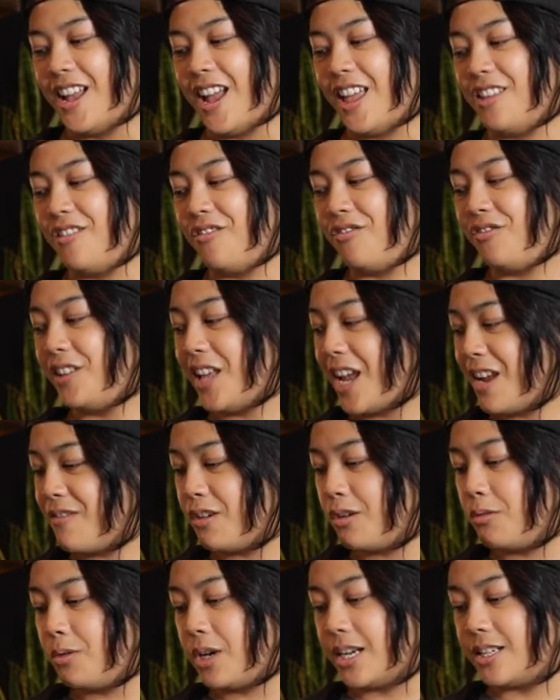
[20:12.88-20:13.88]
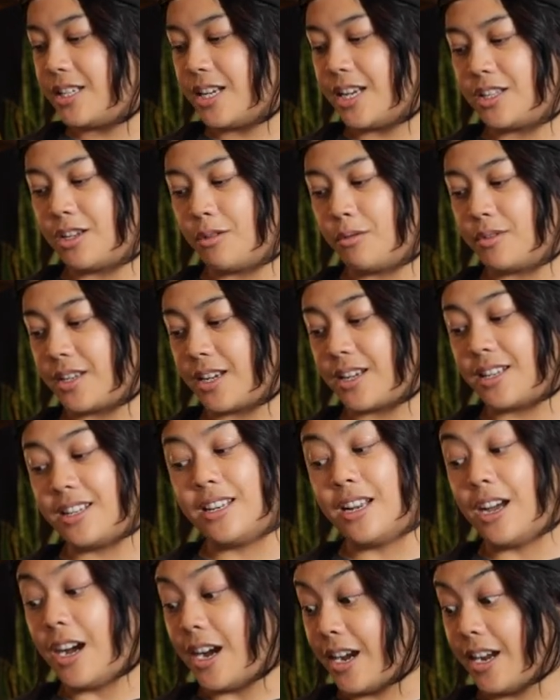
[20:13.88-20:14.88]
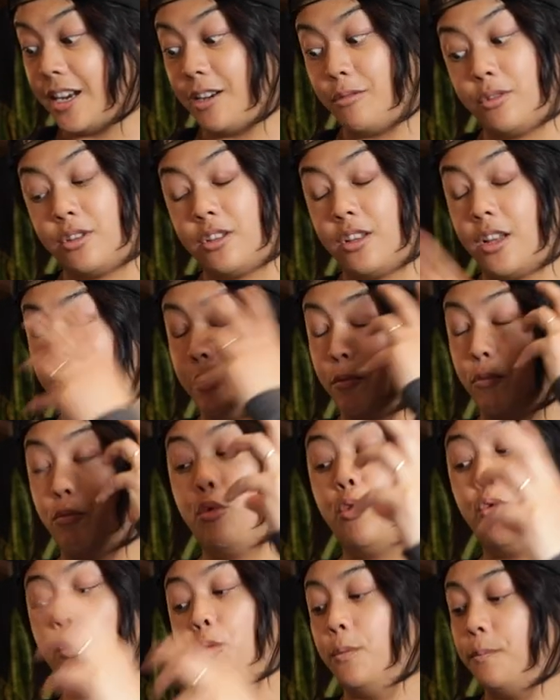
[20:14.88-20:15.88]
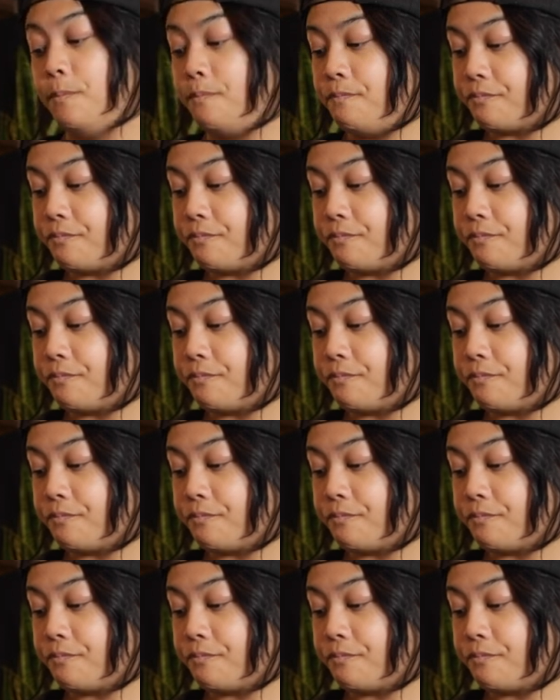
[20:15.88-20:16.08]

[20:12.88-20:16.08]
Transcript: And then flavor, when I tasted, I was like at nine. It was like, woo,